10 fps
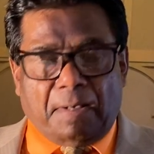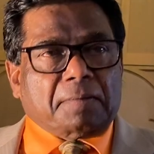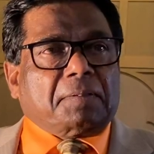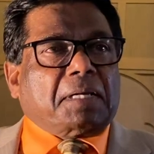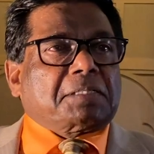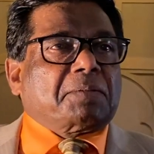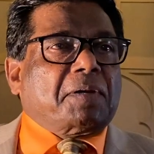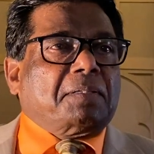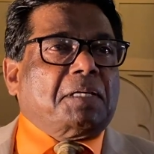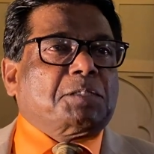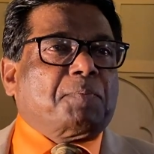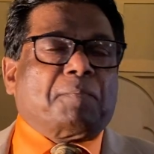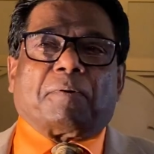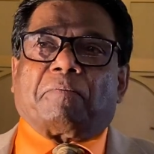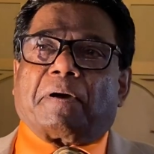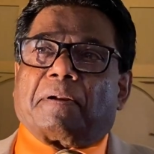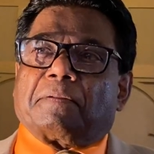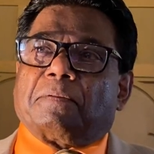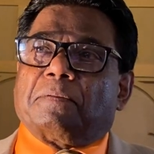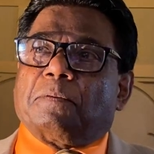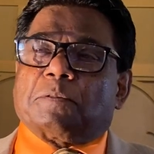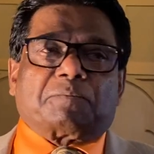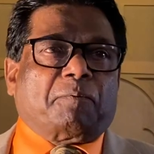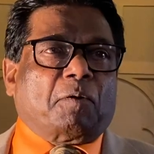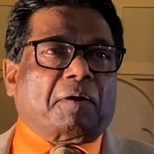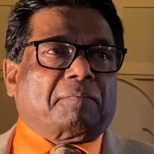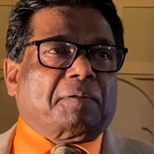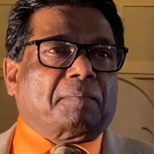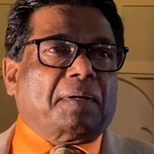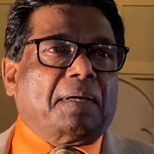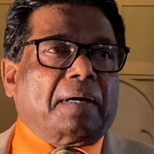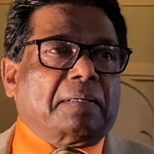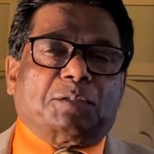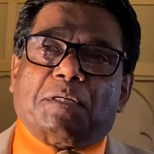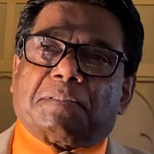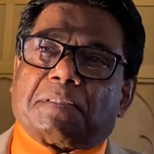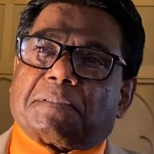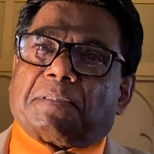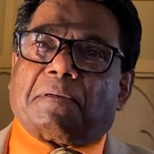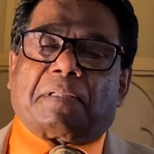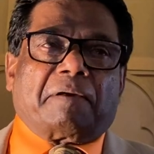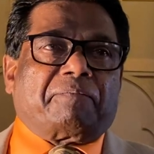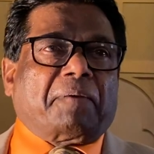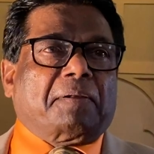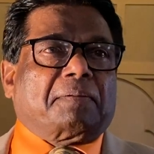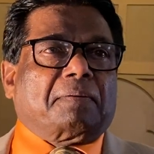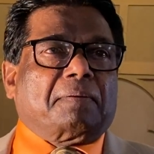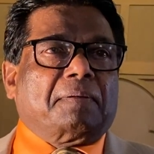So that's the way these people were, those four of them. And Jesus saw their faith.